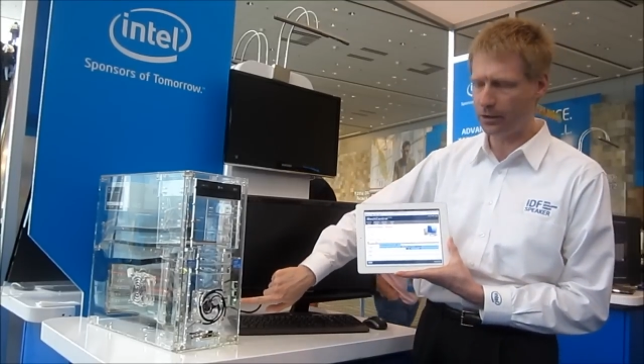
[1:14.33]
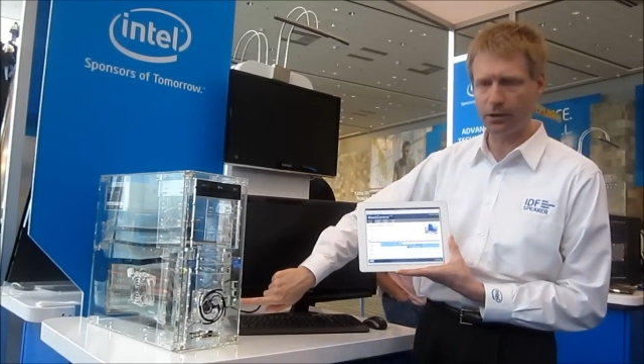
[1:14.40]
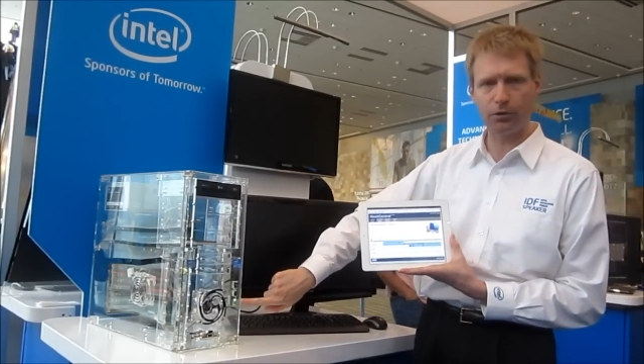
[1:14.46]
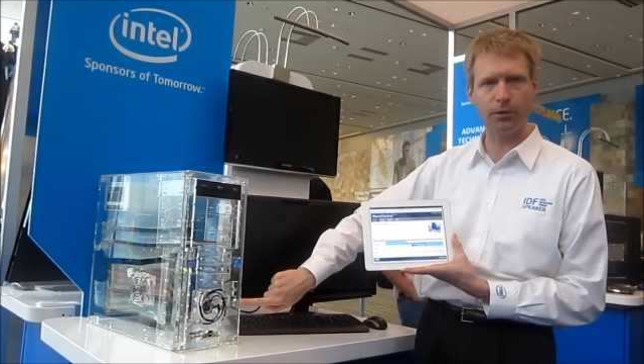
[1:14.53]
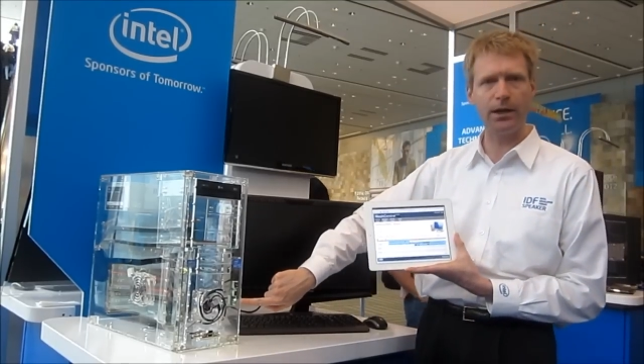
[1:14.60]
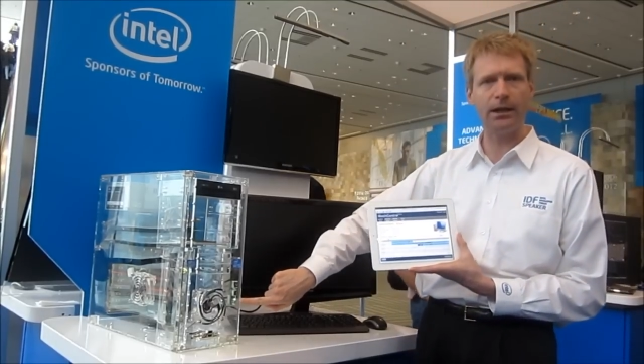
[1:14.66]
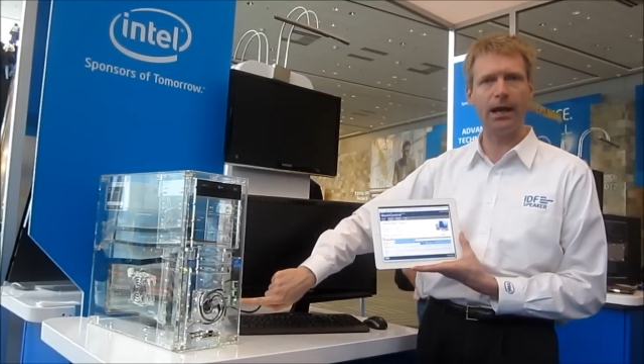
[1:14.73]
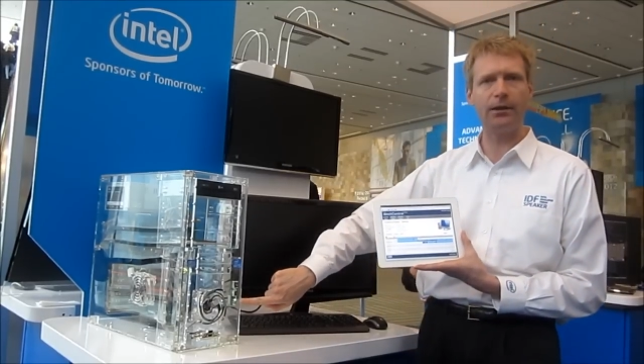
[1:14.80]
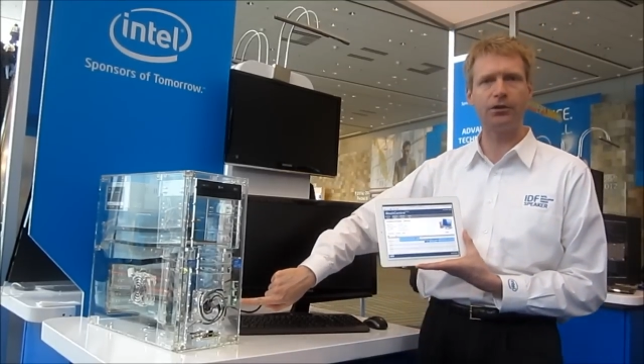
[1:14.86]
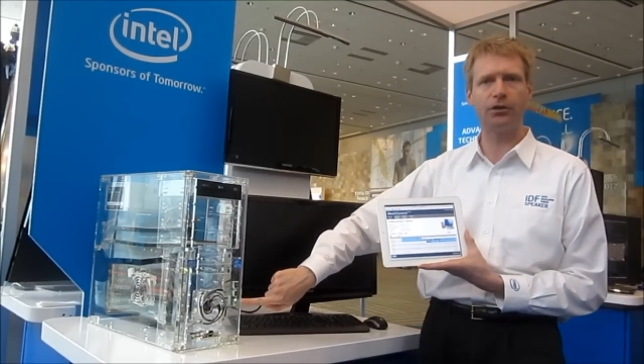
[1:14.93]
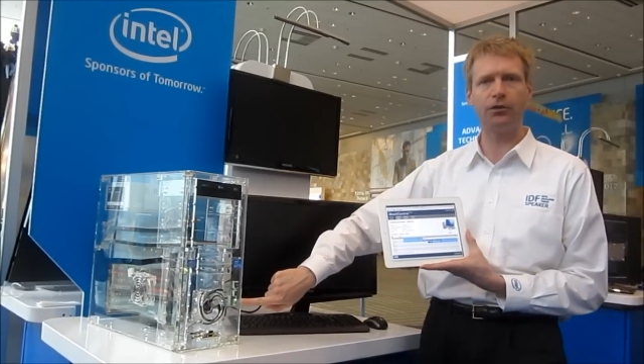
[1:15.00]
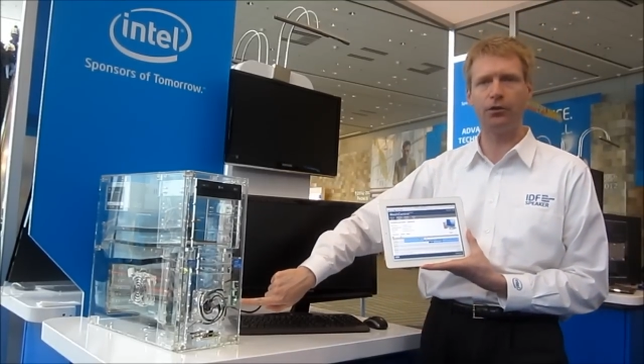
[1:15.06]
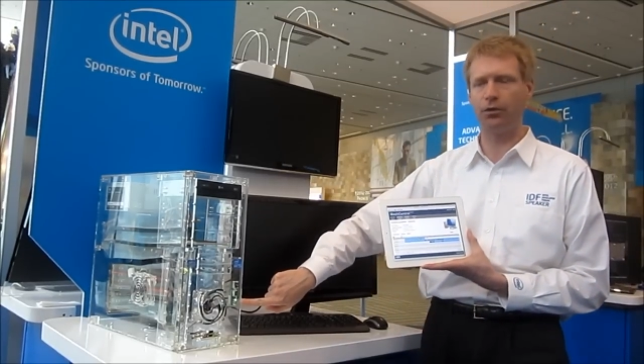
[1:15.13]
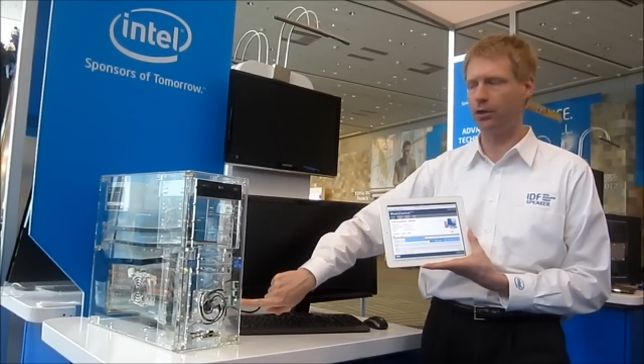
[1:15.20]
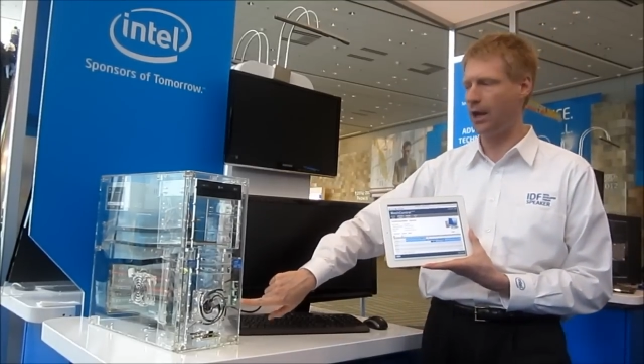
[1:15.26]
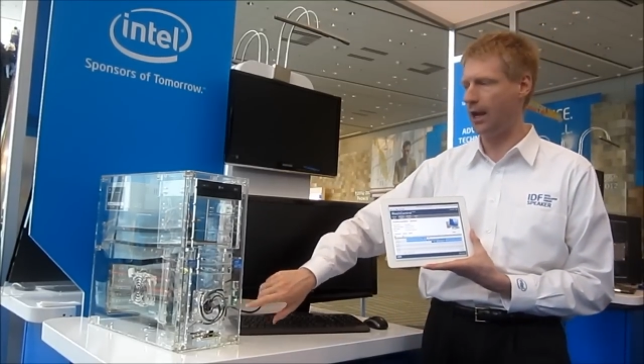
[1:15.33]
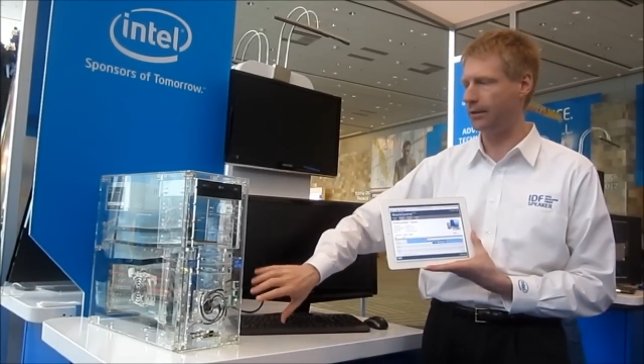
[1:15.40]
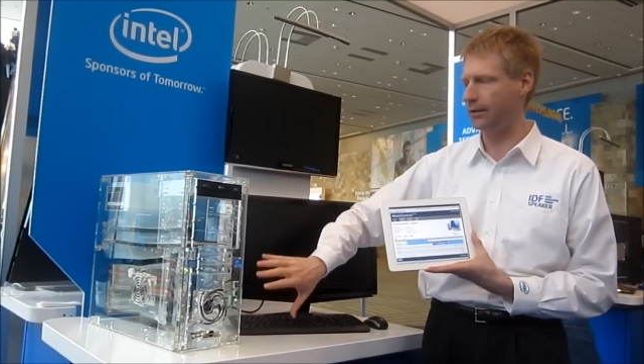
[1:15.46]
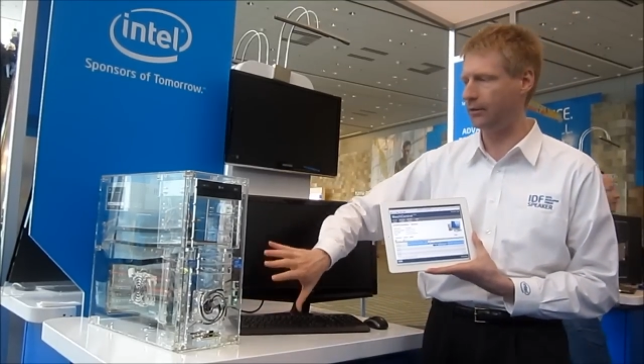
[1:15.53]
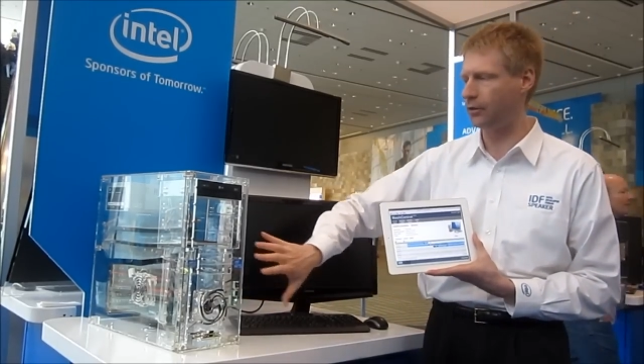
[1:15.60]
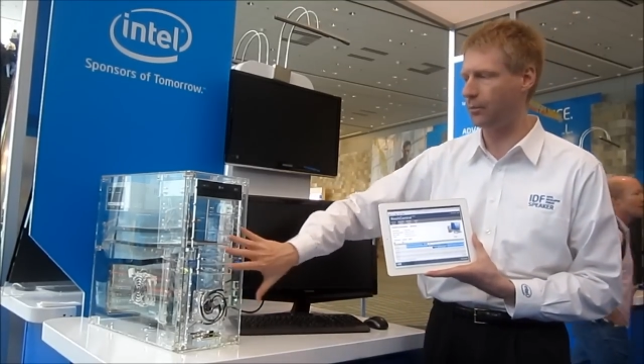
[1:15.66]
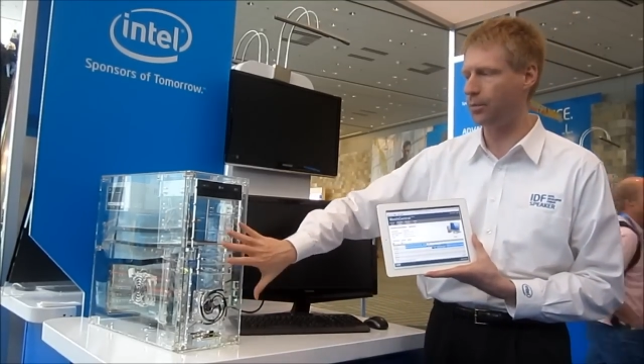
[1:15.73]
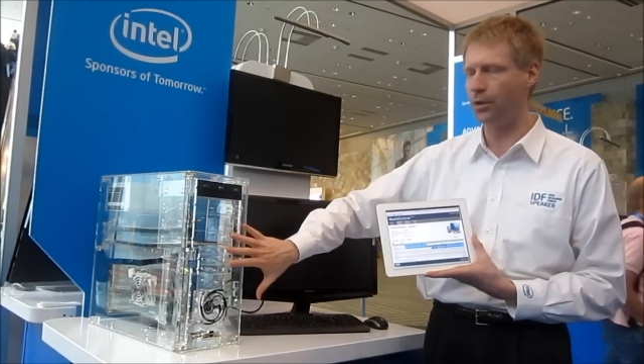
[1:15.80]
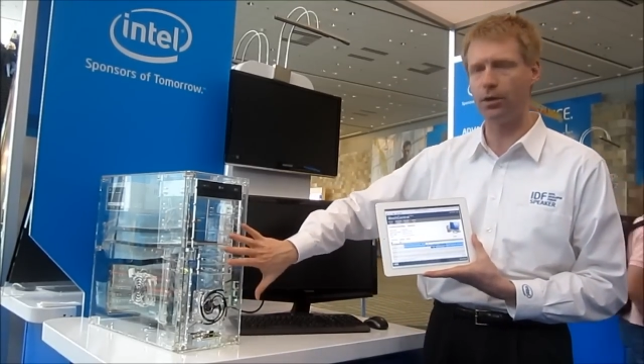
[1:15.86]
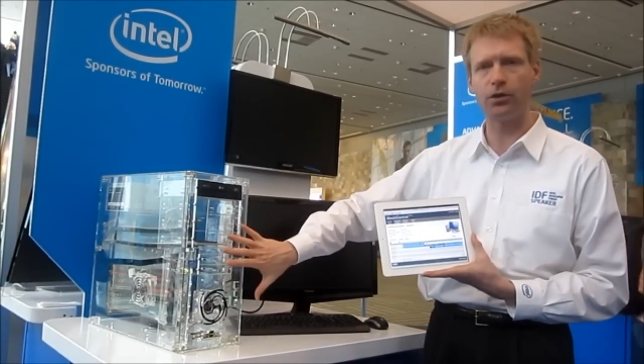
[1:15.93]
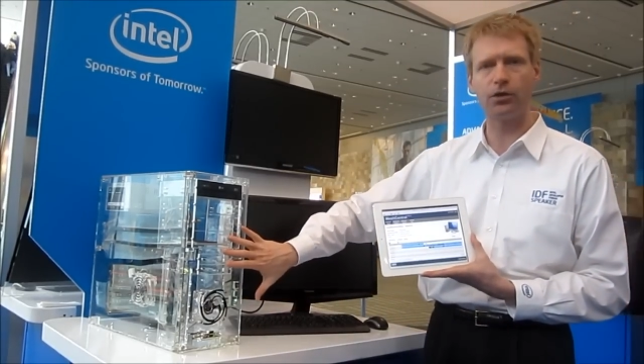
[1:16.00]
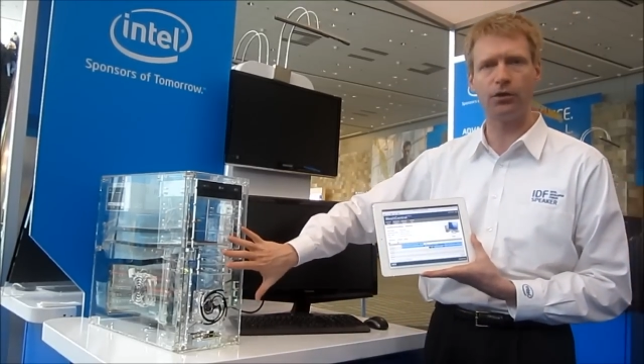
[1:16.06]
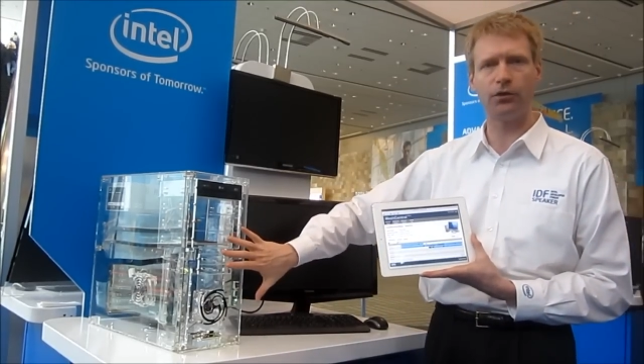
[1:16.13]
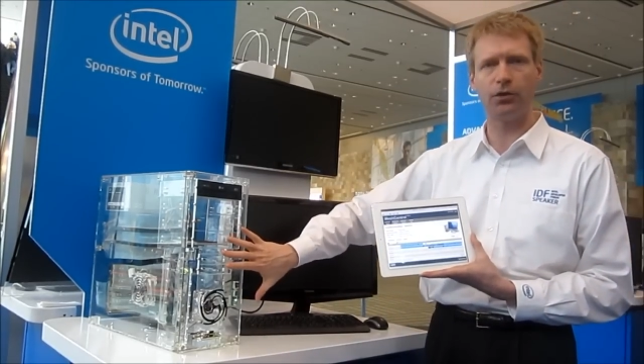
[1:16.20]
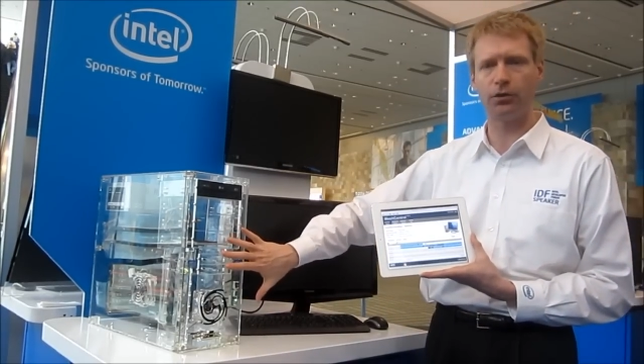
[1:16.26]
the green light just turned on, this computer
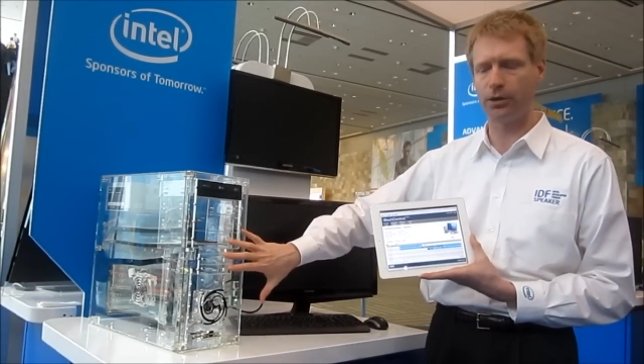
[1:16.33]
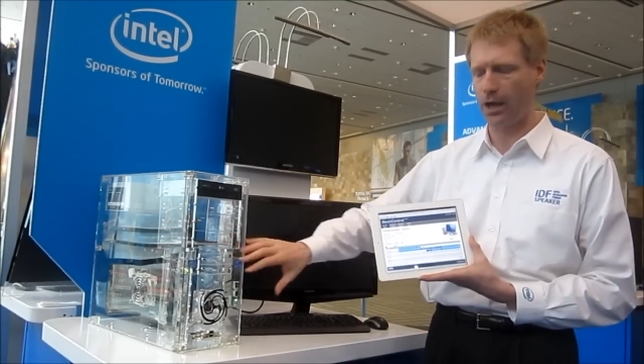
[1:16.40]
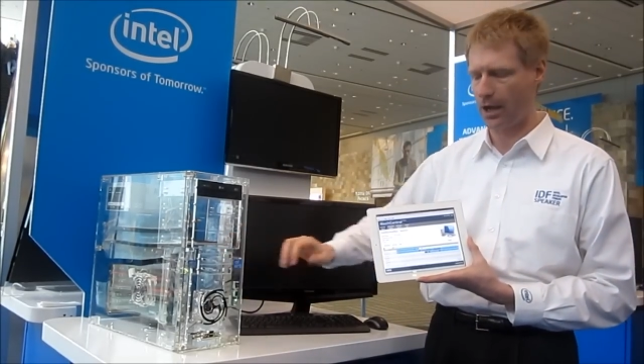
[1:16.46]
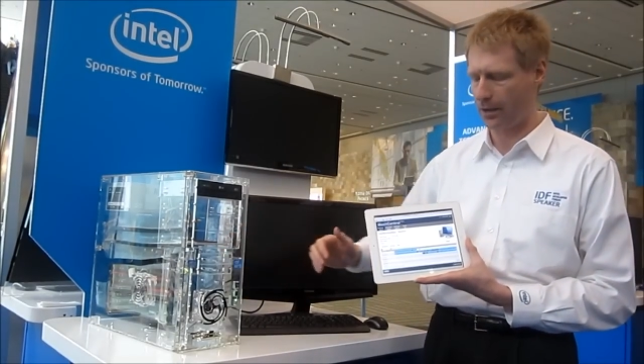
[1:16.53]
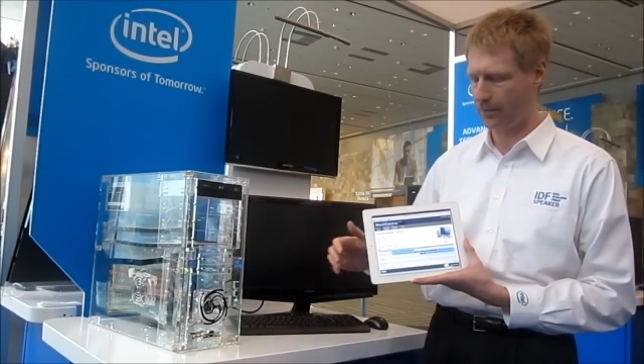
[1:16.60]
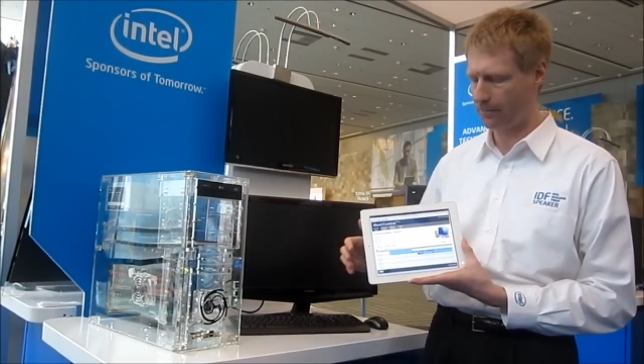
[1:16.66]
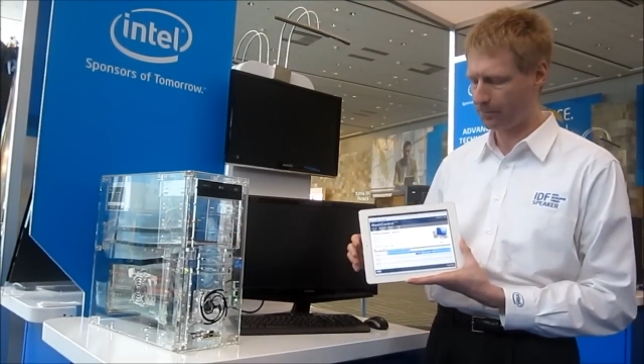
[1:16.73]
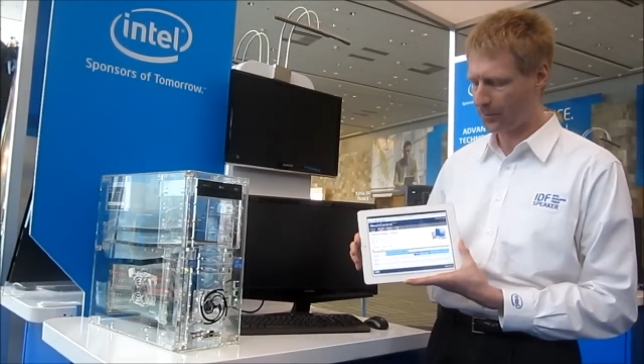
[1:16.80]
just turned on.